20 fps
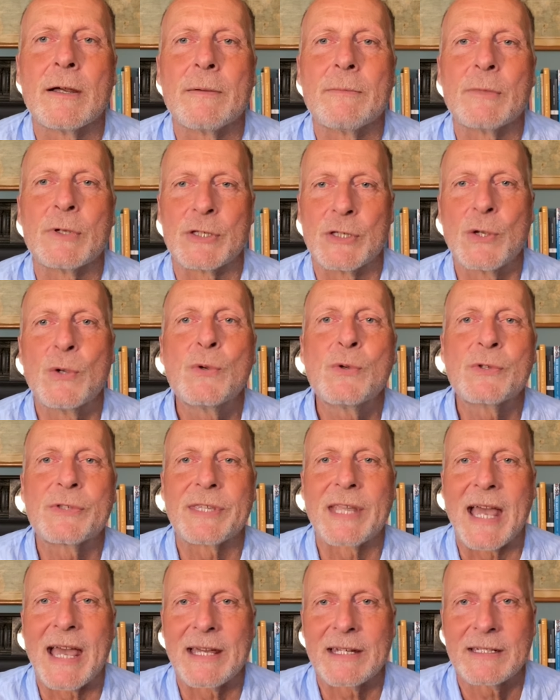use
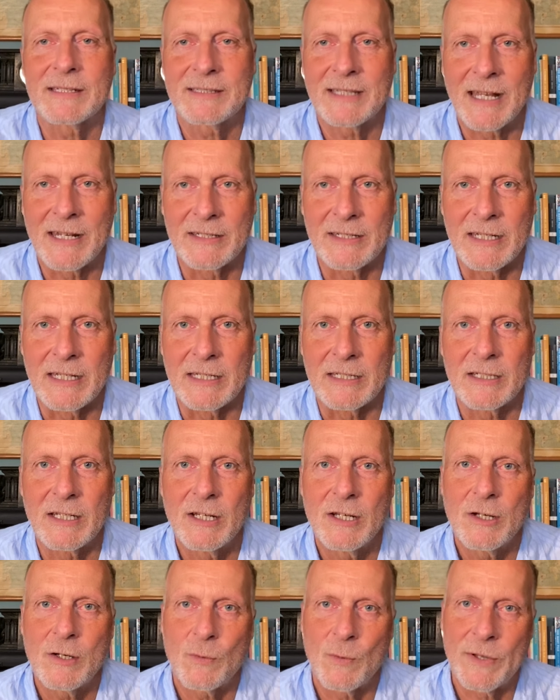that technique
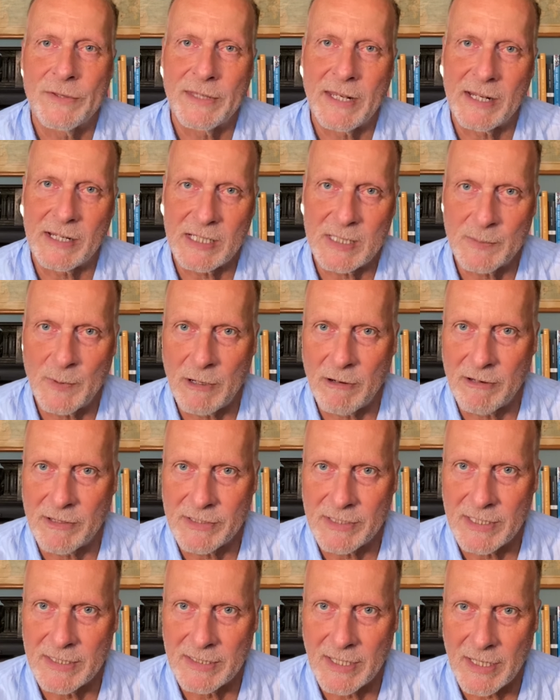when they
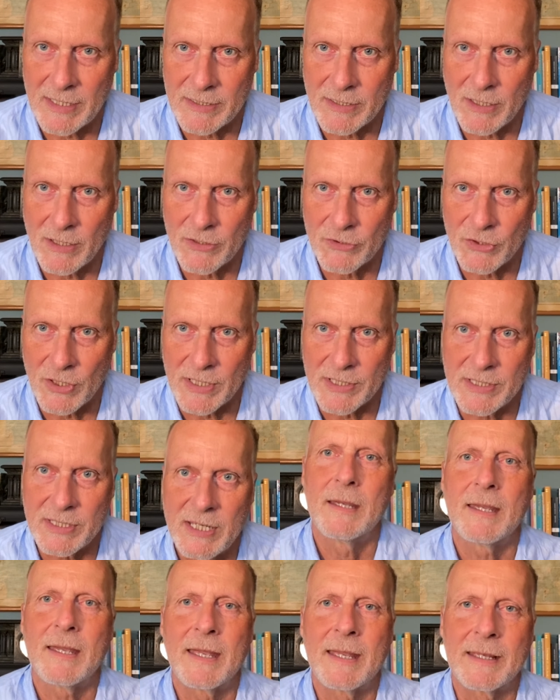experience intense urges.
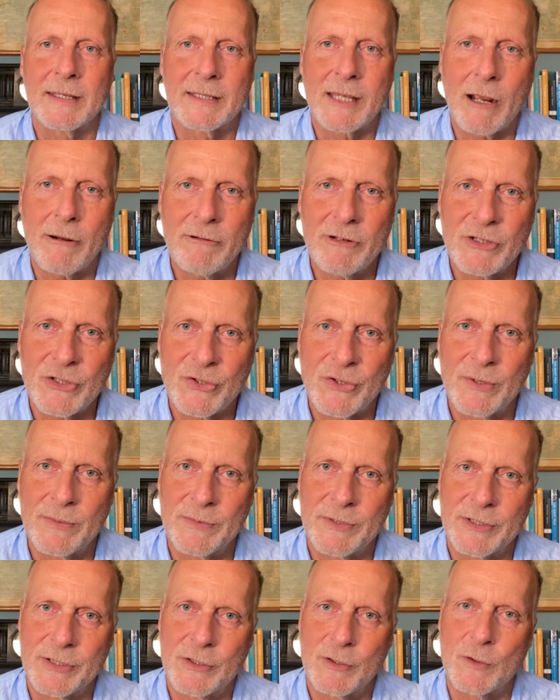Encourage
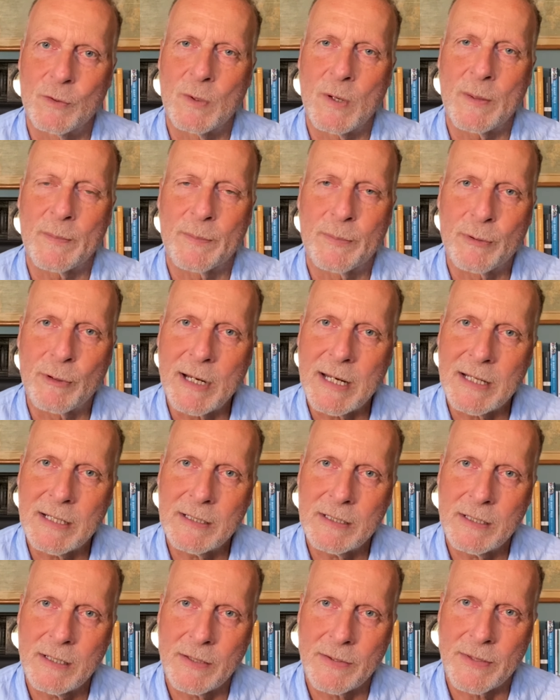them to
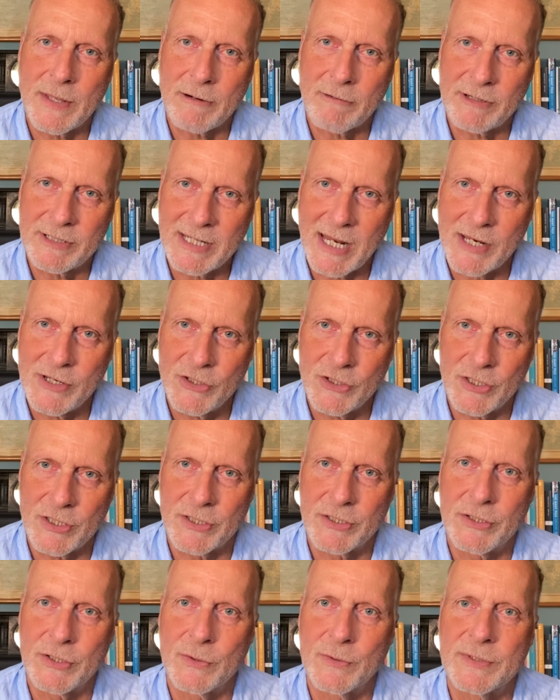bring their
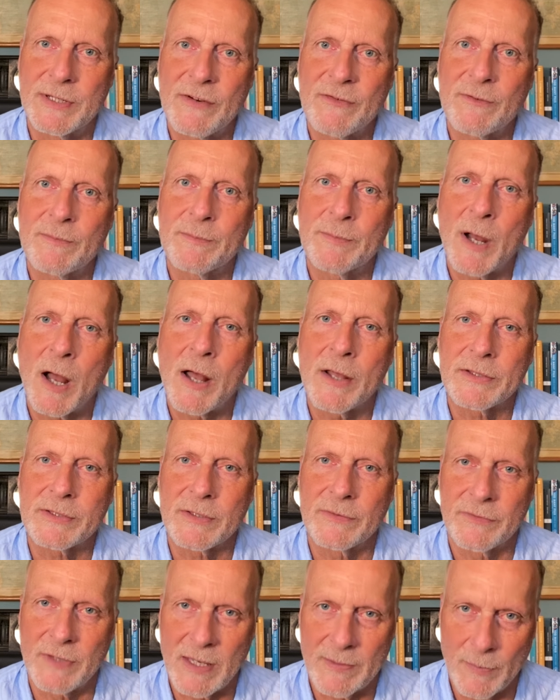attention to different parts
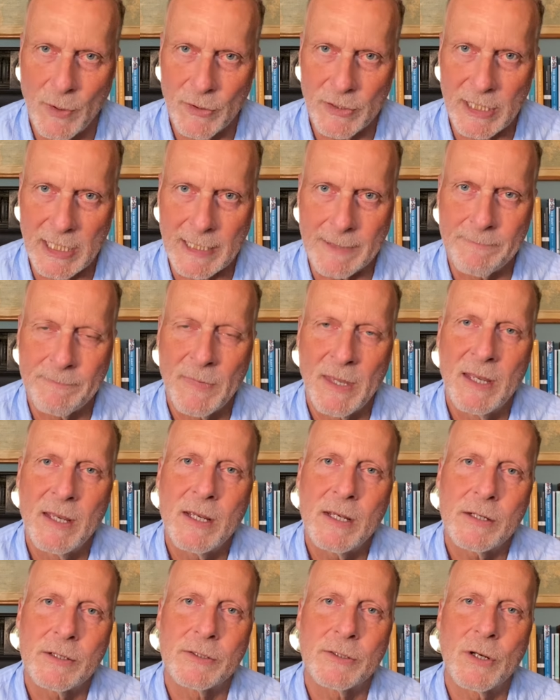of their body,
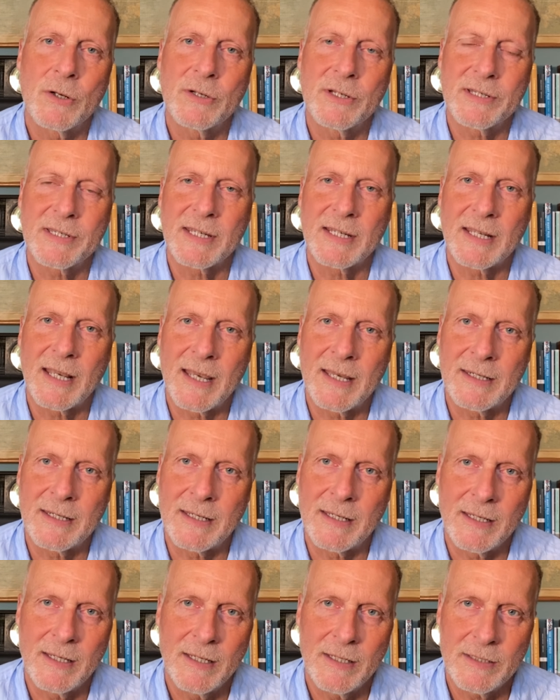noticing
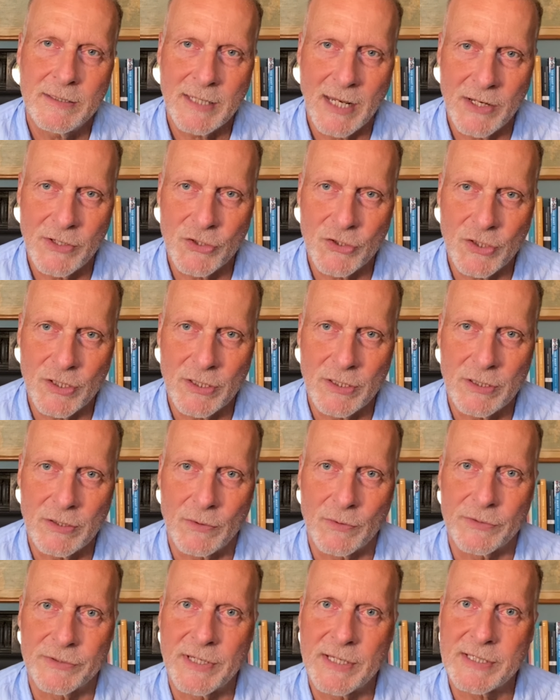any tension
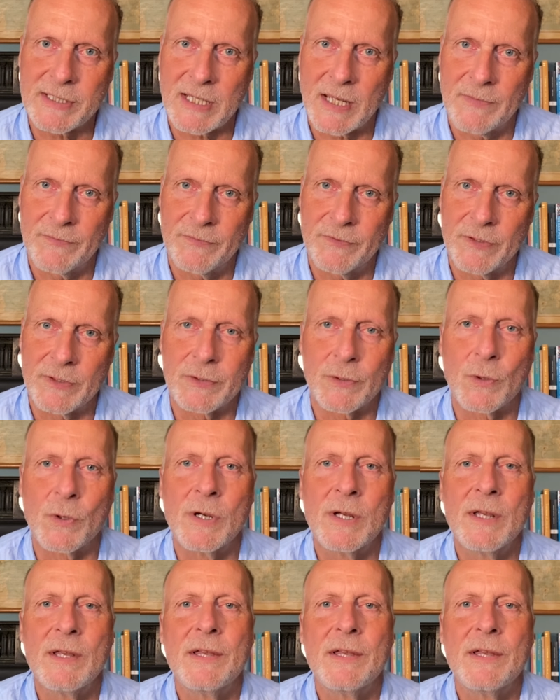or discomfort or